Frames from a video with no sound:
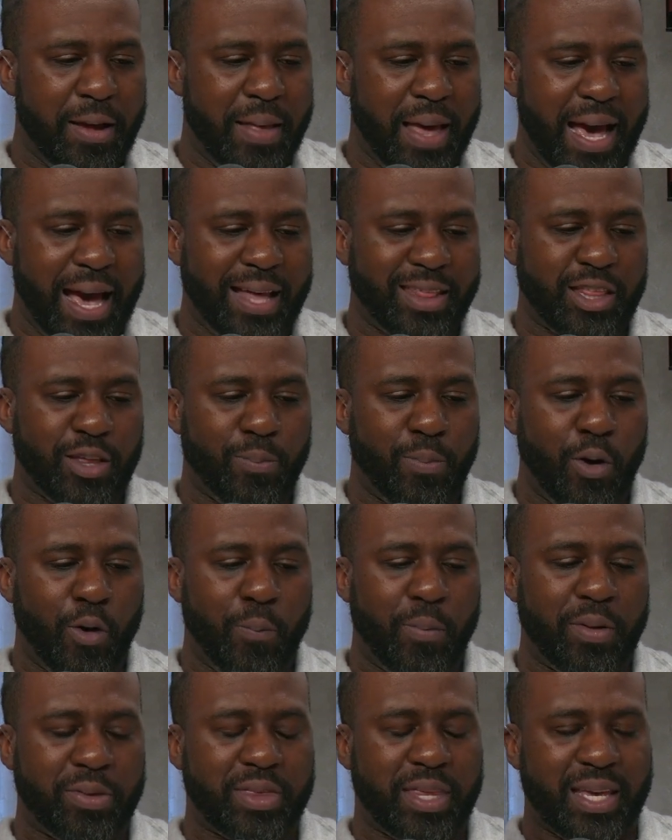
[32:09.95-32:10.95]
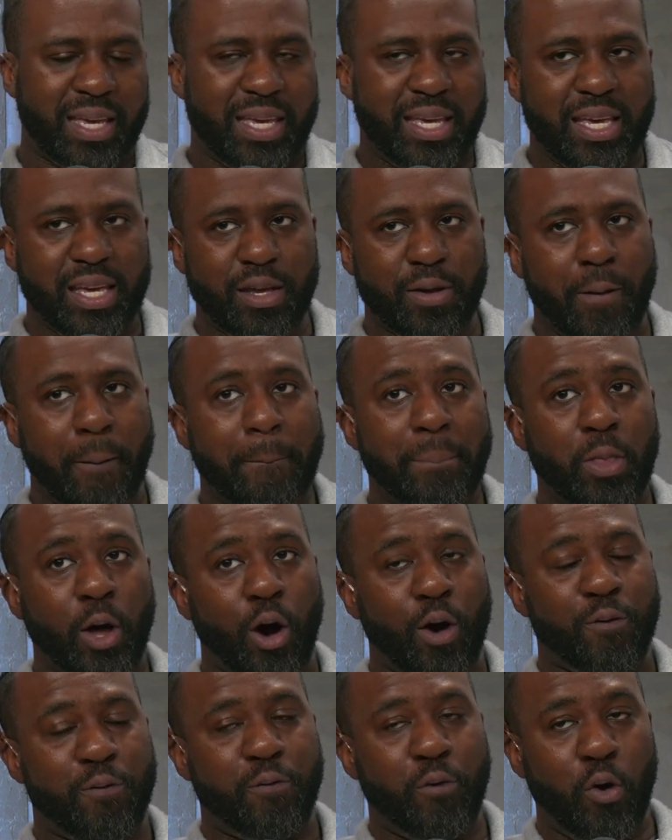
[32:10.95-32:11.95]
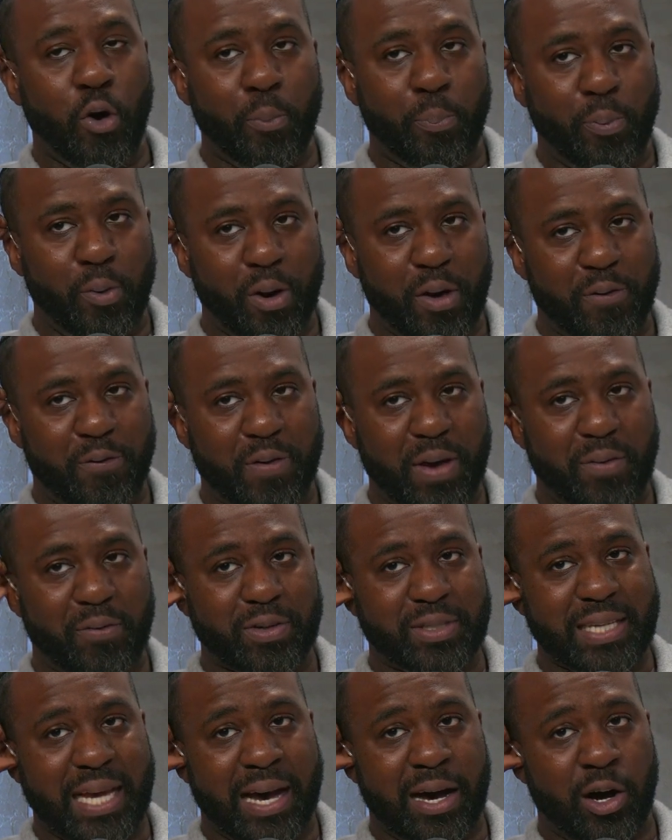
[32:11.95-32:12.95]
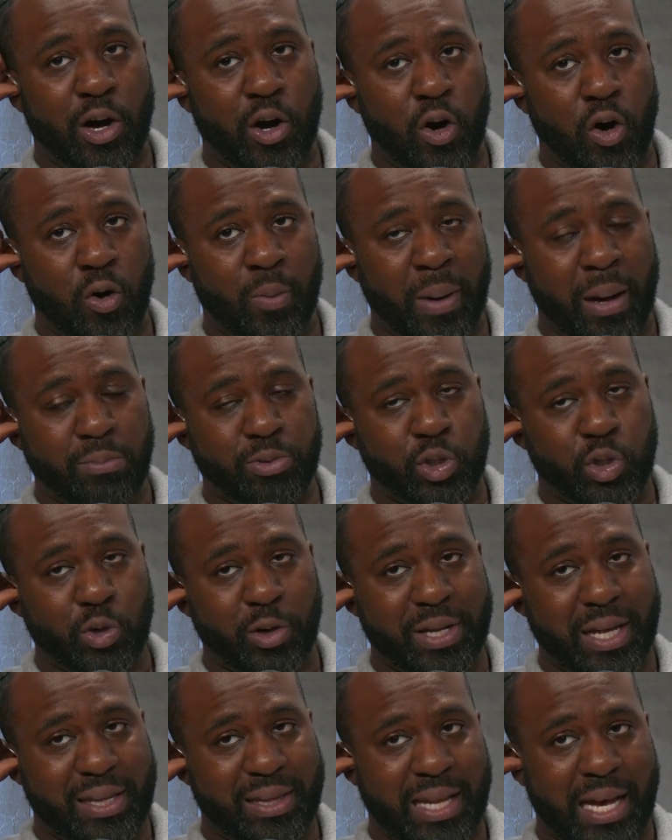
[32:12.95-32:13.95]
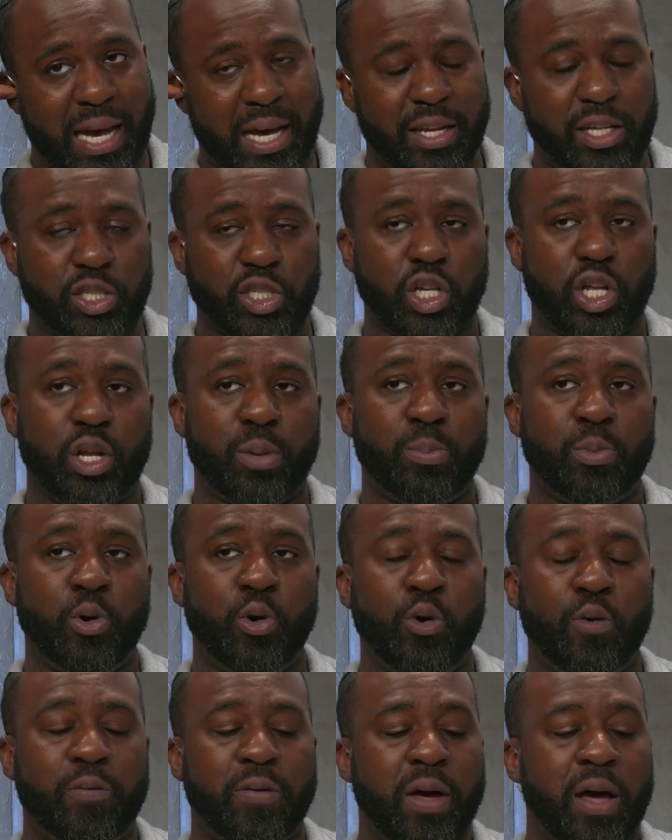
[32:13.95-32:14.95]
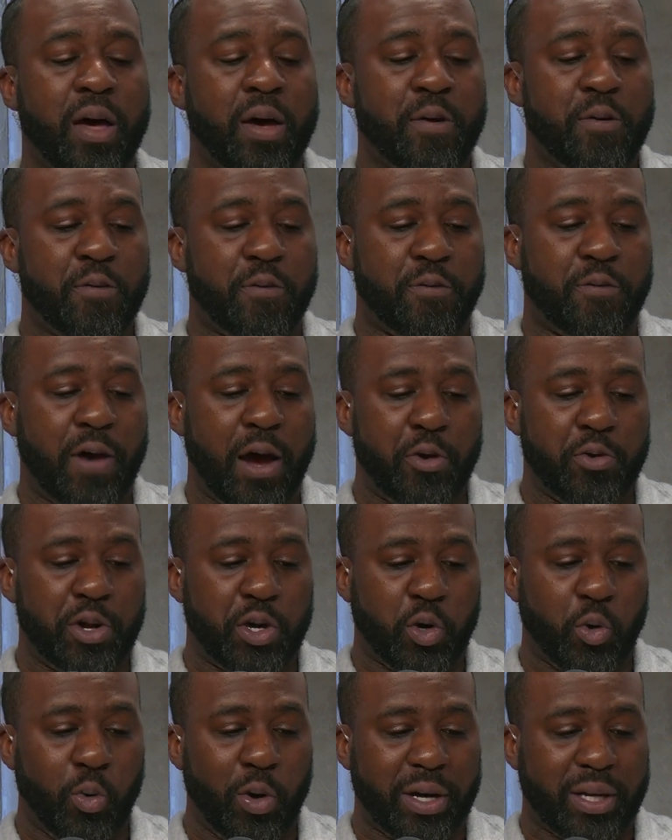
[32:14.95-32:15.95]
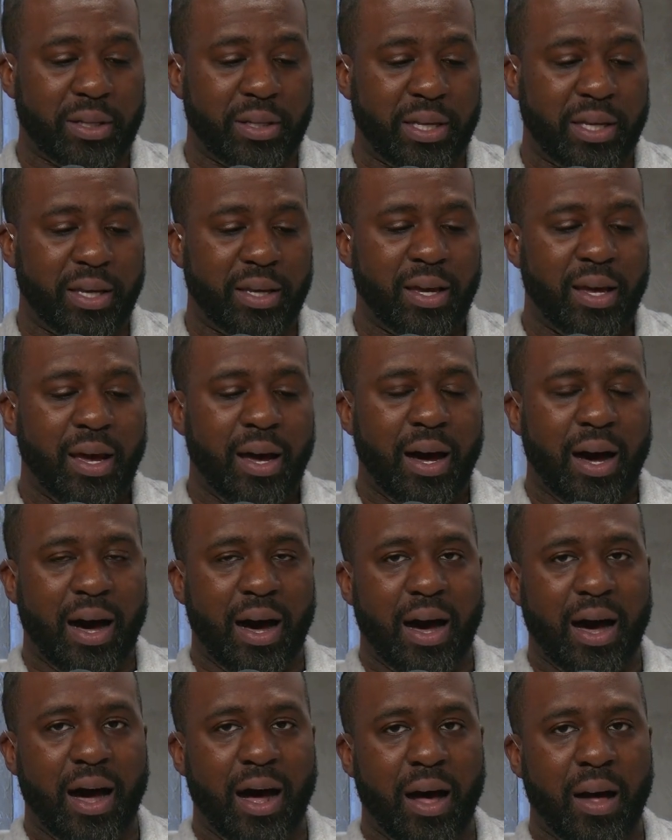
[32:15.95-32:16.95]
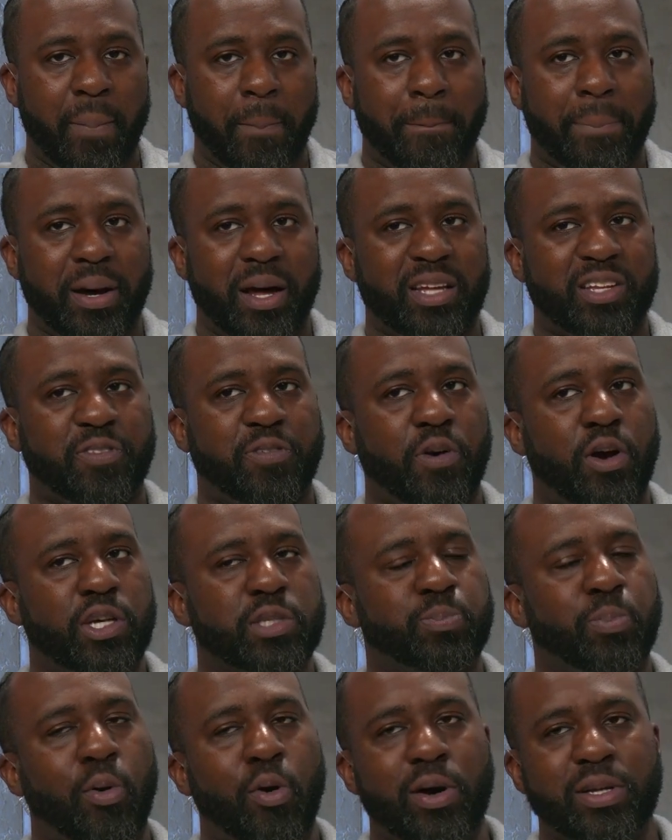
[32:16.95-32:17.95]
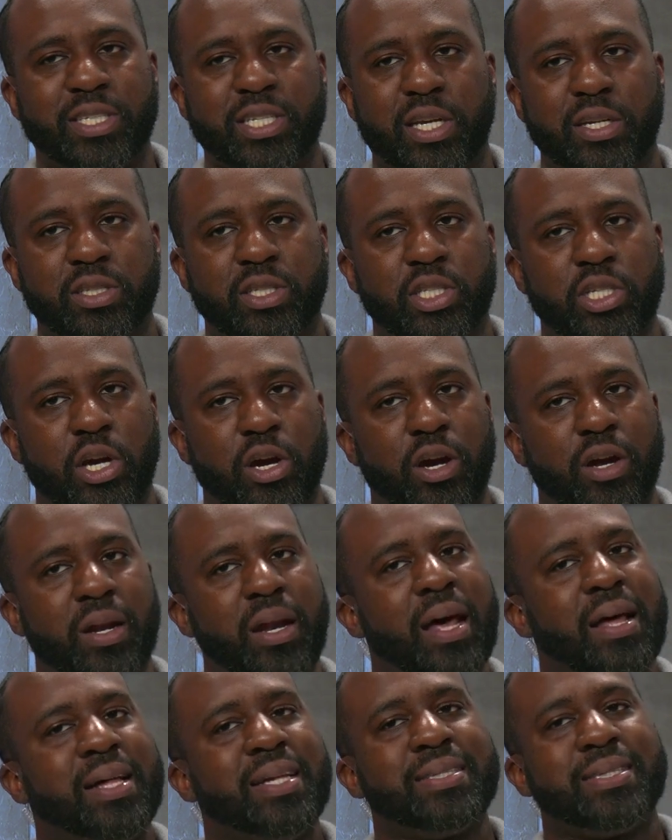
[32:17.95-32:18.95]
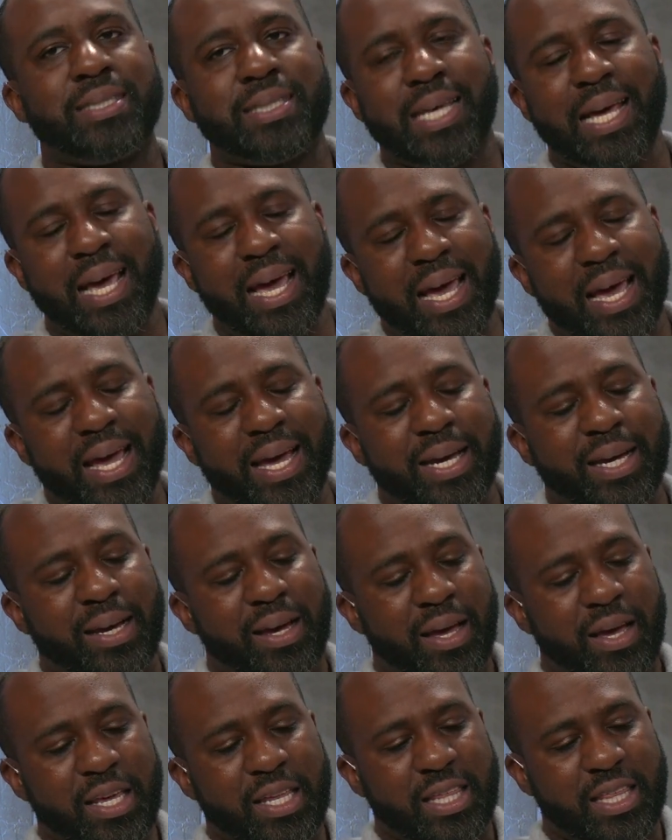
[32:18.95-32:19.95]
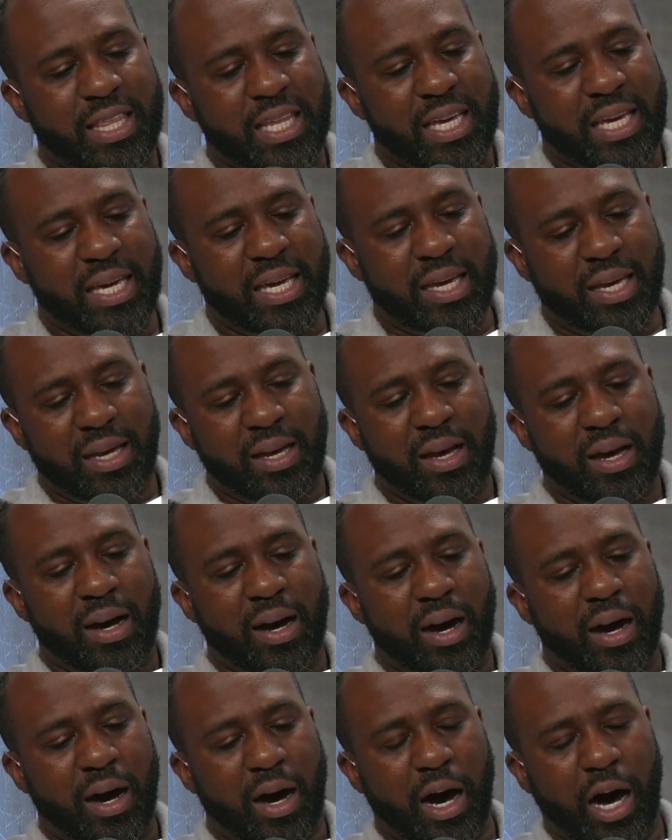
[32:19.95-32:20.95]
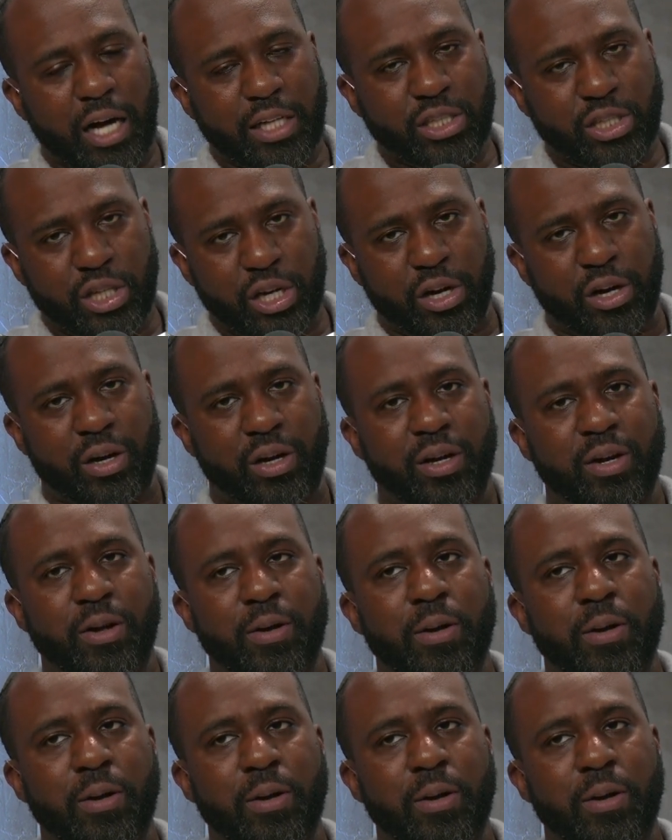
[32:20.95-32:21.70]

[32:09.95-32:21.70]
At the moment, the Heat are 4-point favorites at home. I'm sure that line is going to move very quickly. But as far as points are concerned, take the under.